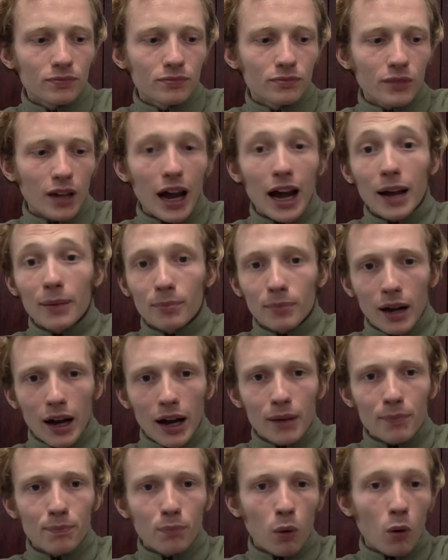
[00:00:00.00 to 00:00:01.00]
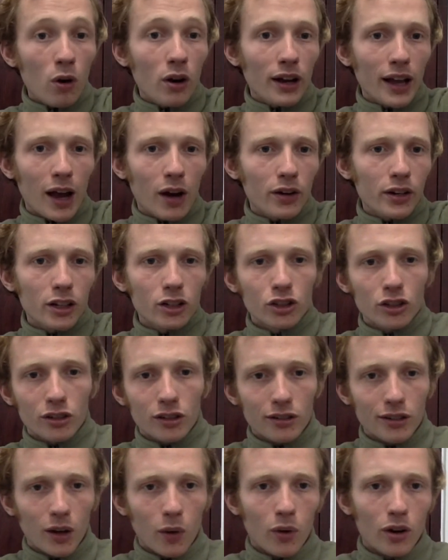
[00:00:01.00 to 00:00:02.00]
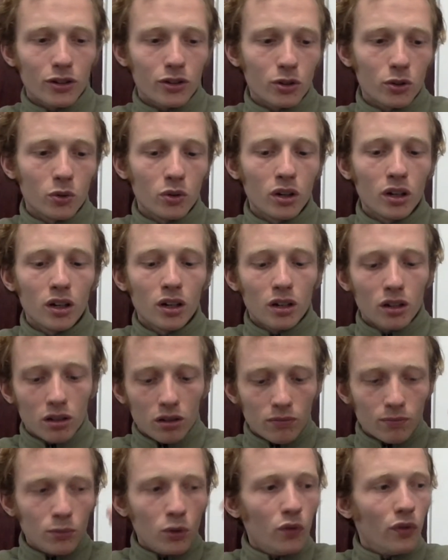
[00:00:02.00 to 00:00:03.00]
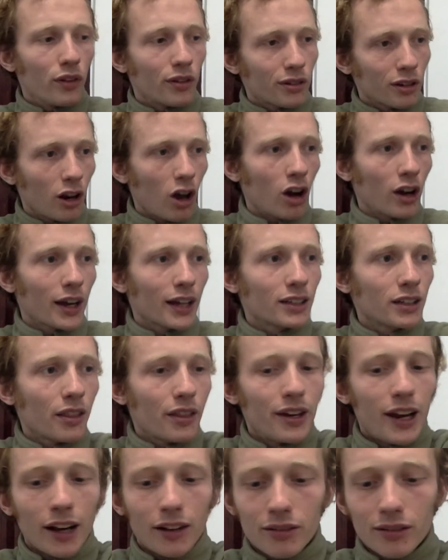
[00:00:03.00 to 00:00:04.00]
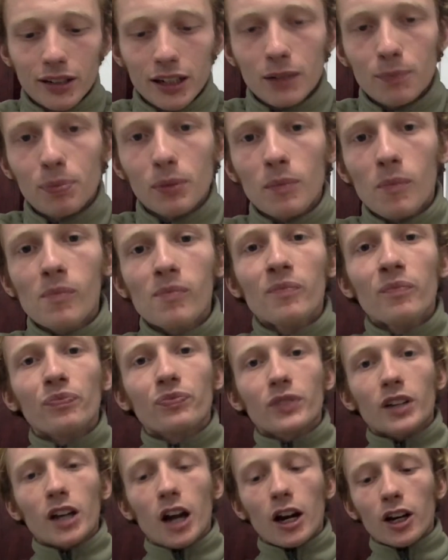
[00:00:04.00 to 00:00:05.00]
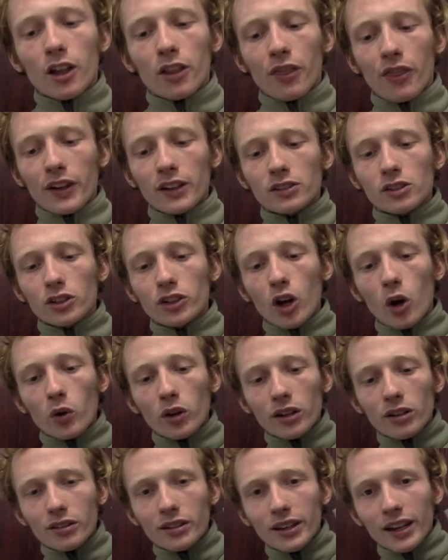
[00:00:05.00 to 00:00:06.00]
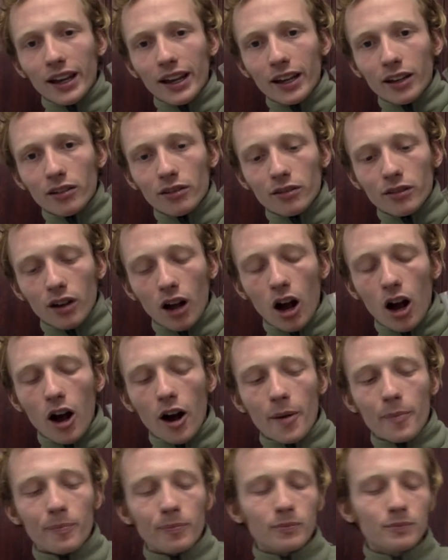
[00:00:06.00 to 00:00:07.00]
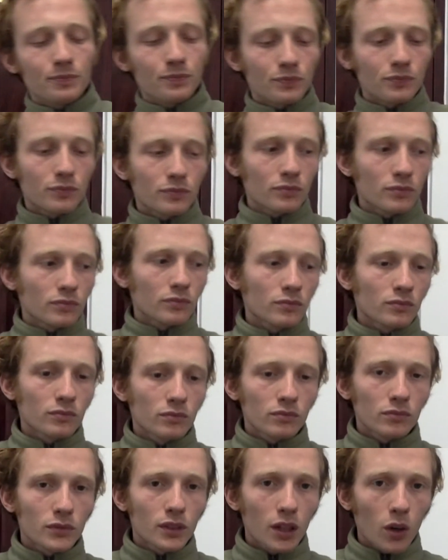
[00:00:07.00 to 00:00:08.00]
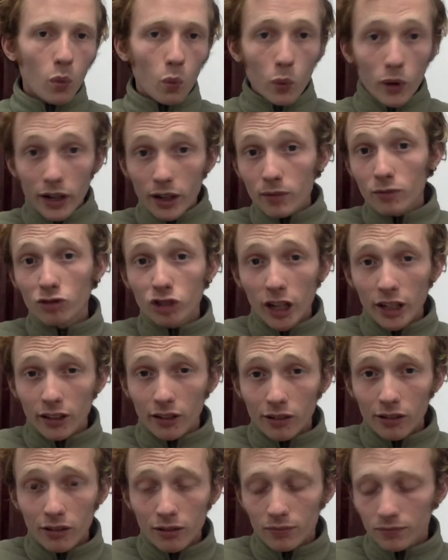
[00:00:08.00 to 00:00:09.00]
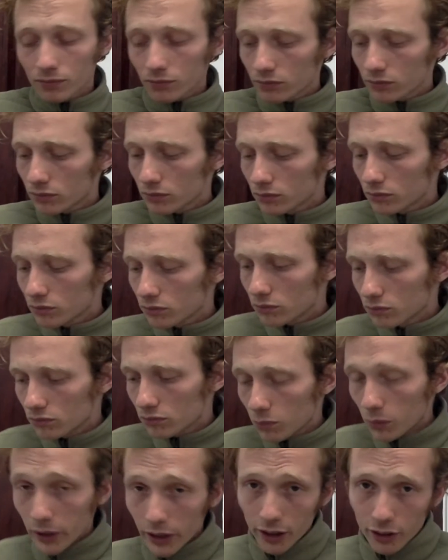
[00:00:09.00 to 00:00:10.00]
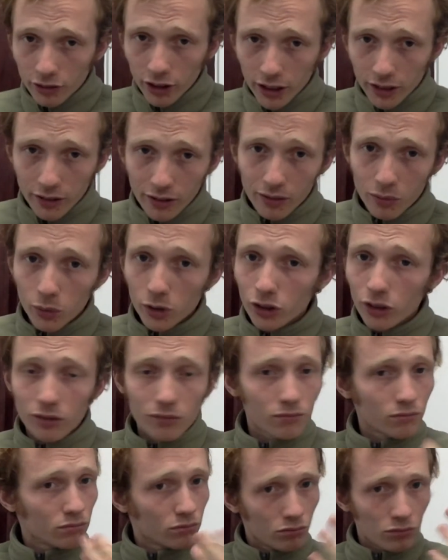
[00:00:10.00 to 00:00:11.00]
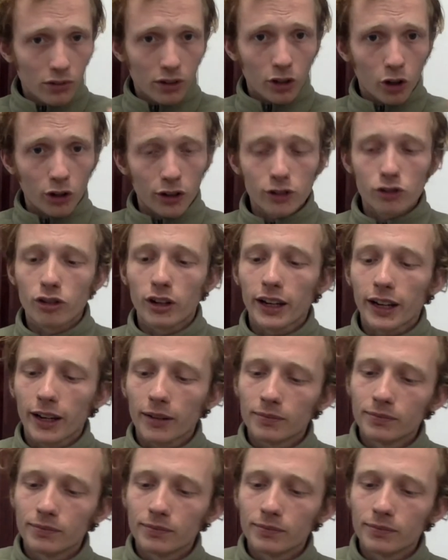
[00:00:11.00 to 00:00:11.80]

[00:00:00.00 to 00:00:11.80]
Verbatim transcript: I'm, I'm pouring out here just because I want to move this along, get to the next deep. Another thing to notice is um, we didn't rinse. We didn't rinse. We just started drinking.